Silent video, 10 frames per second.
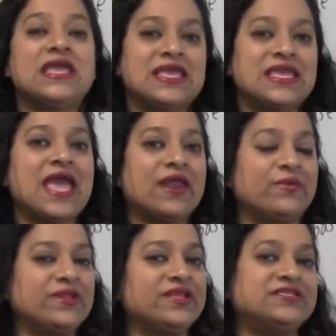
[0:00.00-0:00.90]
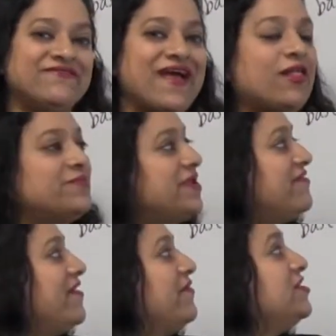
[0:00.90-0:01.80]
He had really developed
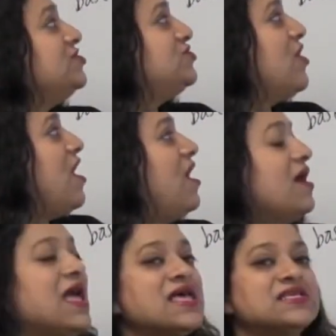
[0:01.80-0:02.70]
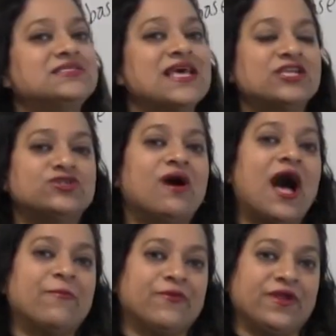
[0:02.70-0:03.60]
a very strong central
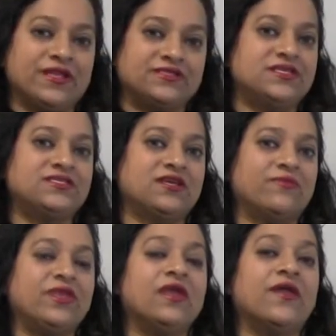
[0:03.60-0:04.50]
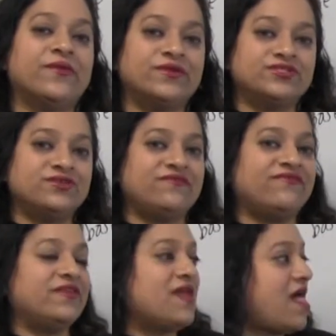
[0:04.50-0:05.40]
operating system. He understood
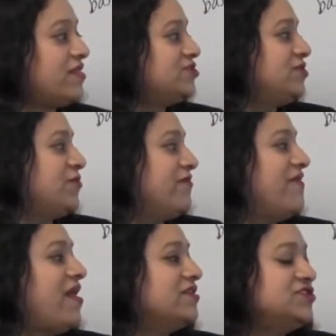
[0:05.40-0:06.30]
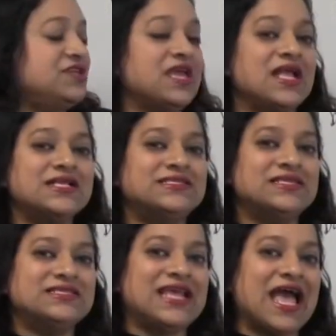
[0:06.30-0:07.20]
phonology, morphology,
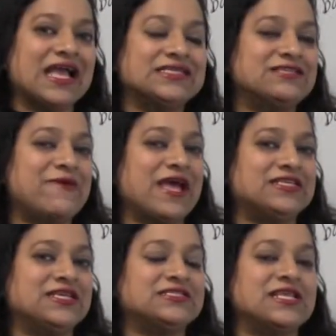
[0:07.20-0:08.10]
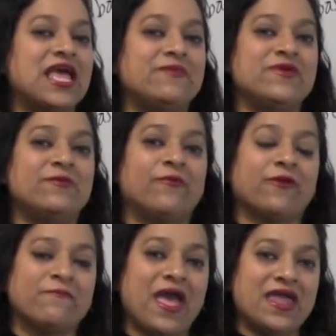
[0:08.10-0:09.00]
syntax, semantics, and a bit of
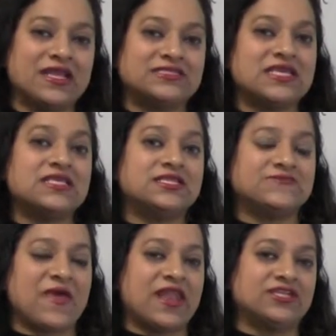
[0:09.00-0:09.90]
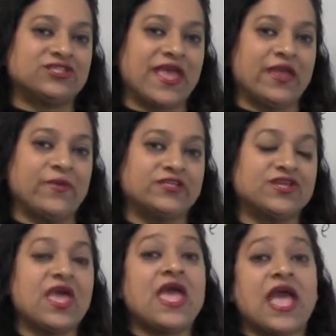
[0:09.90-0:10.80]
pragmatics in the Spanish language.